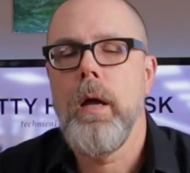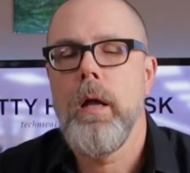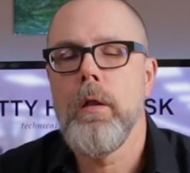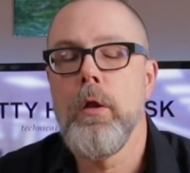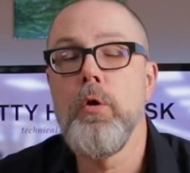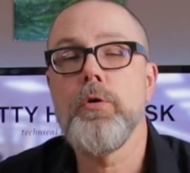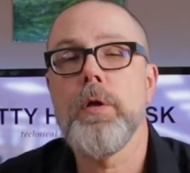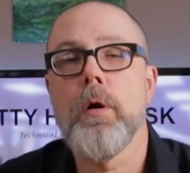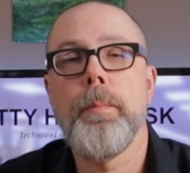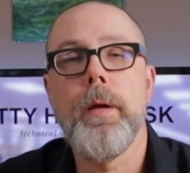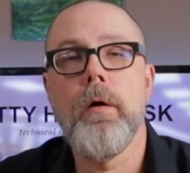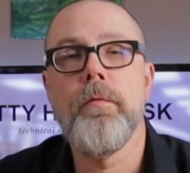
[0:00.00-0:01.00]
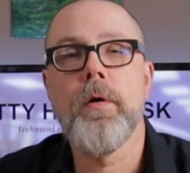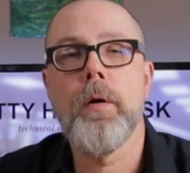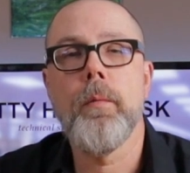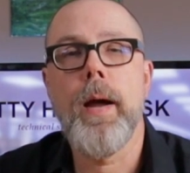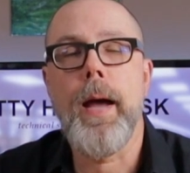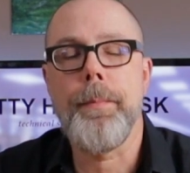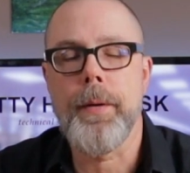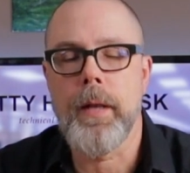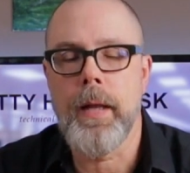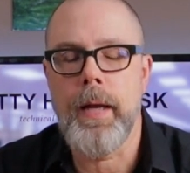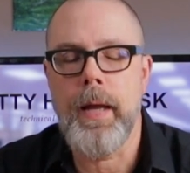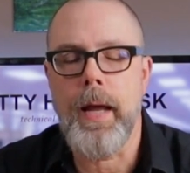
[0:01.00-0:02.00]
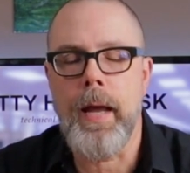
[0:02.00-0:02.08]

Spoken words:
lose their appeal very rapidly.